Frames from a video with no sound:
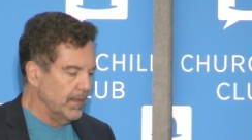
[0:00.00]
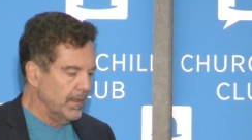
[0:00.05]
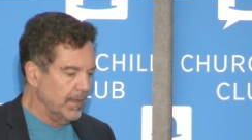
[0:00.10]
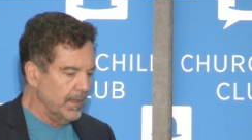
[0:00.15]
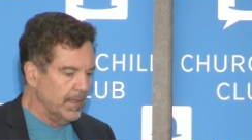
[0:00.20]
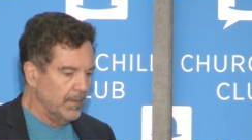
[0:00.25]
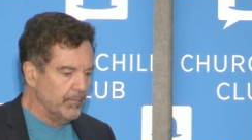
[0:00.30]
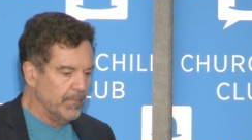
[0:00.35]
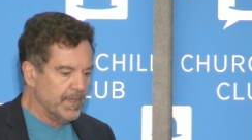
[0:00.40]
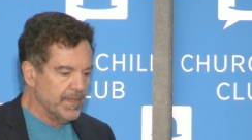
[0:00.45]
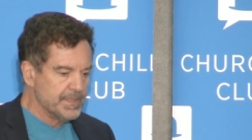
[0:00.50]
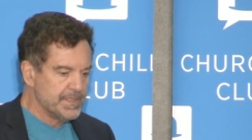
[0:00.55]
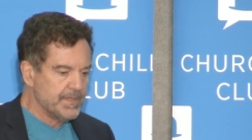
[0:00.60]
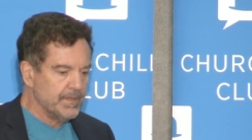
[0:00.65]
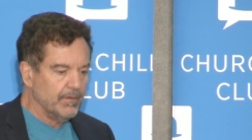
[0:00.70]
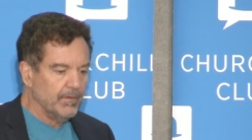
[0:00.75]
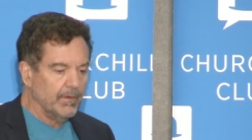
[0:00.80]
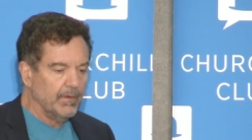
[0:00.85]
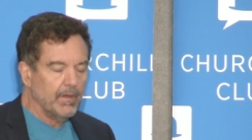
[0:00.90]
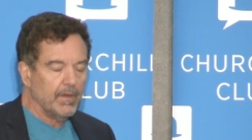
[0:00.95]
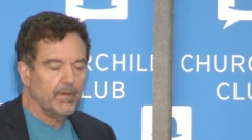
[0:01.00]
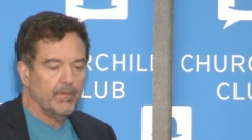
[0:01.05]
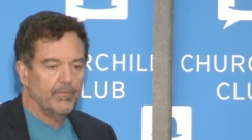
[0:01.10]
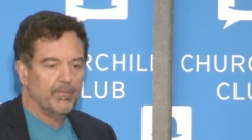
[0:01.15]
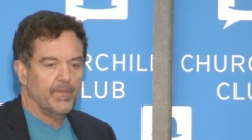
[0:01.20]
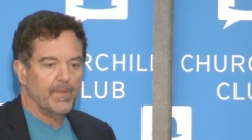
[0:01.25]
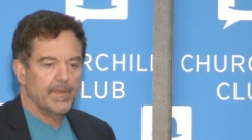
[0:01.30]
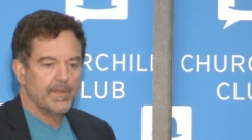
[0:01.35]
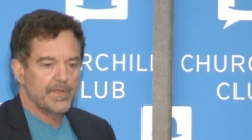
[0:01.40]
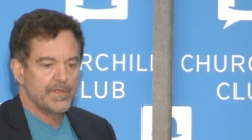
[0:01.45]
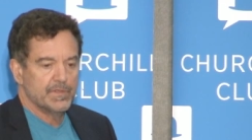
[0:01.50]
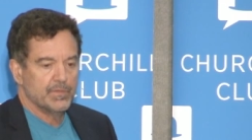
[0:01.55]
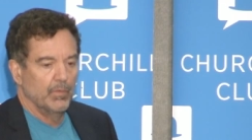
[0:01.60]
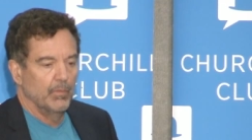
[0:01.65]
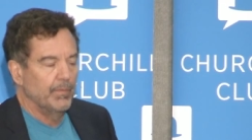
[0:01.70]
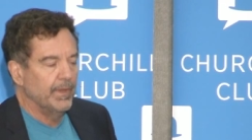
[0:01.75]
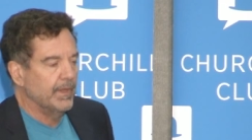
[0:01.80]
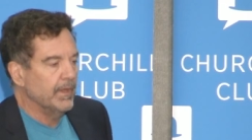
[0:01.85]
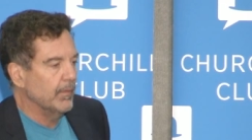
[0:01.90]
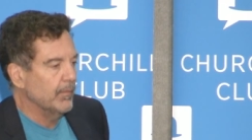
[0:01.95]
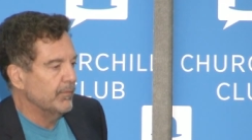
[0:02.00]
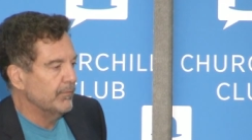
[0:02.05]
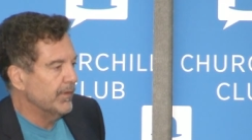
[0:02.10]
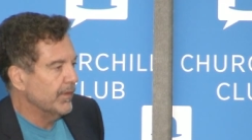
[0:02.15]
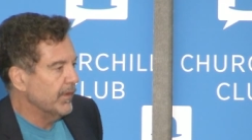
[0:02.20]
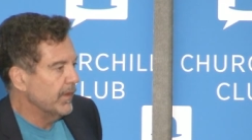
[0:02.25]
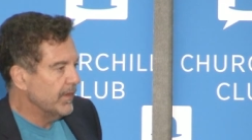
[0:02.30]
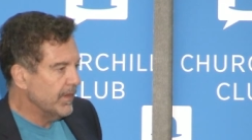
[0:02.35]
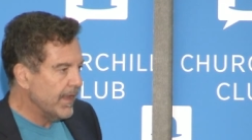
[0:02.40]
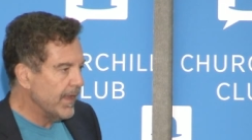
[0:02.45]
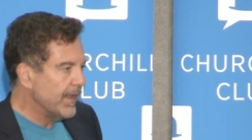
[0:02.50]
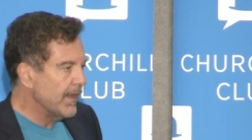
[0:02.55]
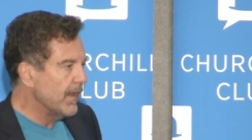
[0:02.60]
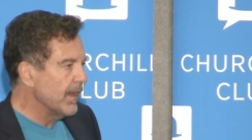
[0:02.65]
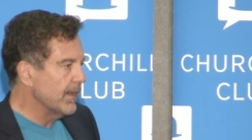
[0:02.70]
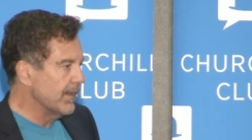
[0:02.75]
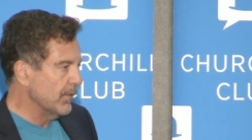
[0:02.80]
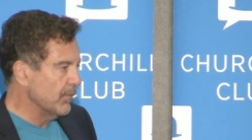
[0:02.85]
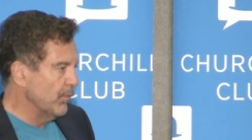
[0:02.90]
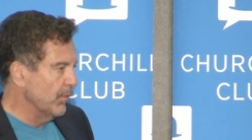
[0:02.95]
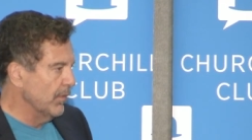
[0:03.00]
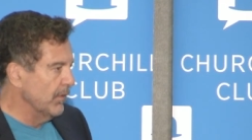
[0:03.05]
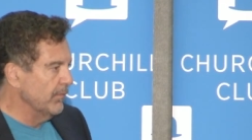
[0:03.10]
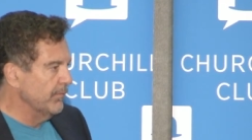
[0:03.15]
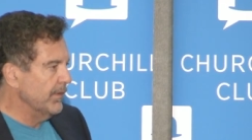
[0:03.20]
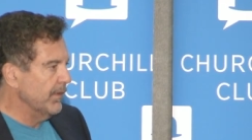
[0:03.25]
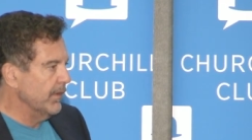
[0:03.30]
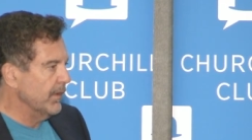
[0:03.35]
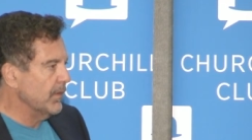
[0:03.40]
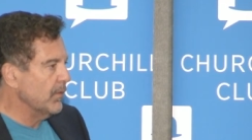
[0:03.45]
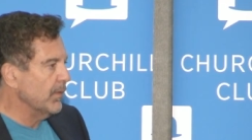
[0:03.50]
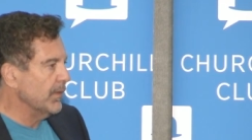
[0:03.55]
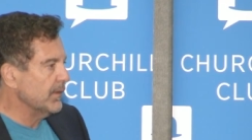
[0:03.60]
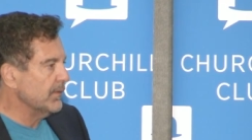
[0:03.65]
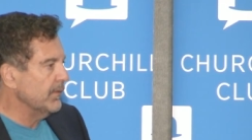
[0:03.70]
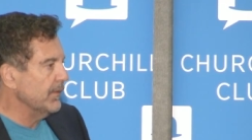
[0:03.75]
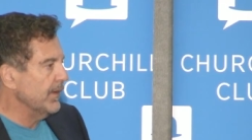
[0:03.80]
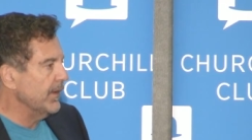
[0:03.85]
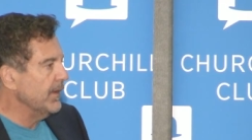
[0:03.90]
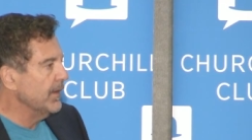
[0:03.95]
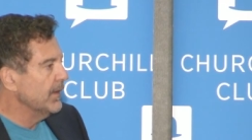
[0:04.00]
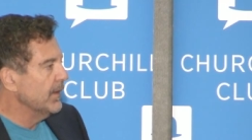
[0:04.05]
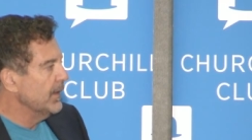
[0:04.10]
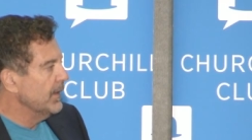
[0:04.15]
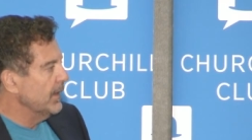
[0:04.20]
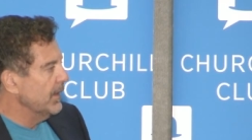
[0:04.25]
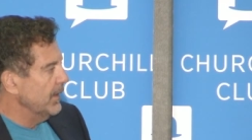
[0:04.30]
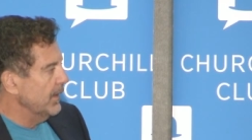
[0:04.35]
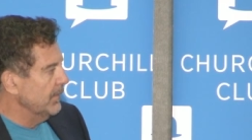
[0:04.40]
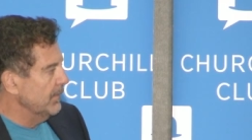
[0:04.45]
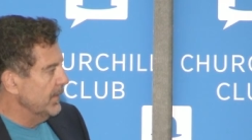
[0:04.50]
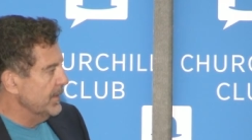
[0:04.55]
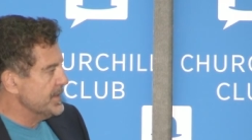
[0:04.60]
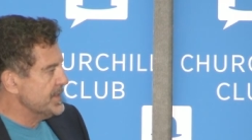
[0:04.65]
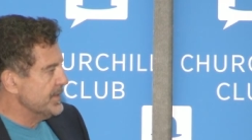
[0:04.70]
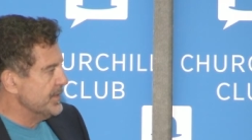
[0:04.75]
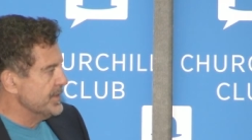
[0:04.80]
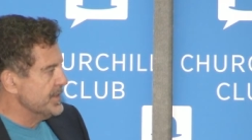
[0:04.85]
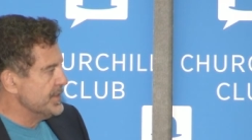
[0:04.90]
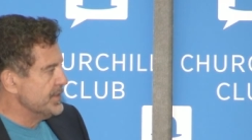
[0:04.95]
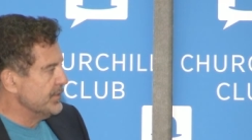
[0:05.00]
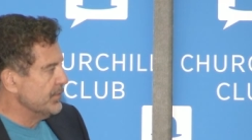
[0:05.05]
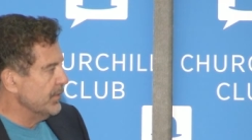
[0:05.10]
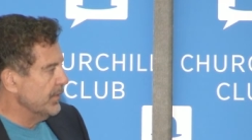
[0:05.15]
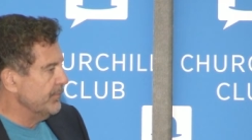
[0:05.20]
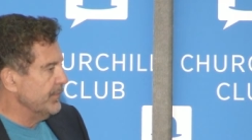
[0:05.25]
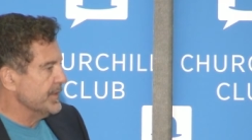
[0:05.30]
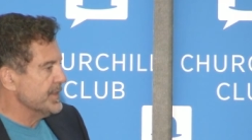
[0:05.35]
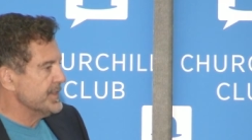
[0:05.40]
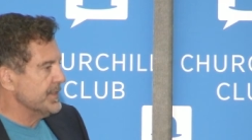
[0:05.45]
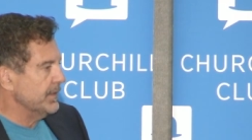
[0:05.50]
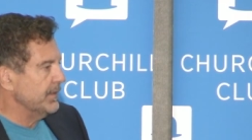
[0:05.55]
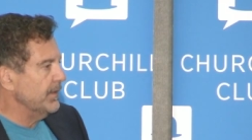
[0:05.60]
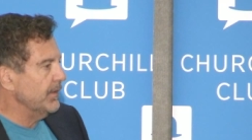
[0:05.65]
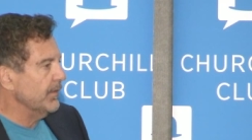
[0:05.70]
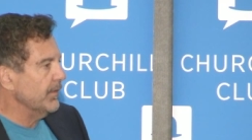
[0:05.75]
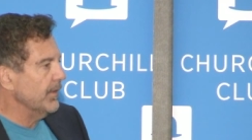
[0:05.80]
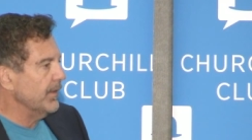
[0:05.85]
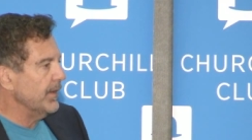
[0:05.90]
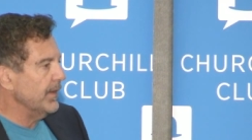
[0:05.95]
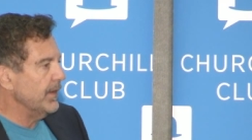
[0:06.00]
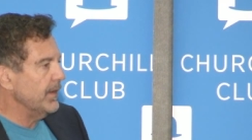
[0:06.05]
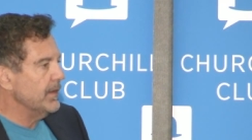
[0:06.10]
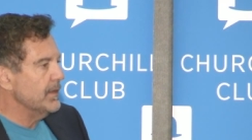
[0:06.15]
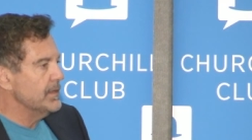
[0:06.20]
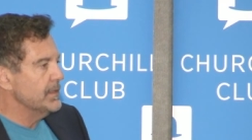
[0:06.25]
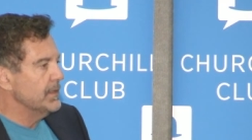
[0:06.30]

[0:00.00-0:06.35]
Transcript: um, because the Internet of Things will become a very chaotic world very quickly unless there's terrific security.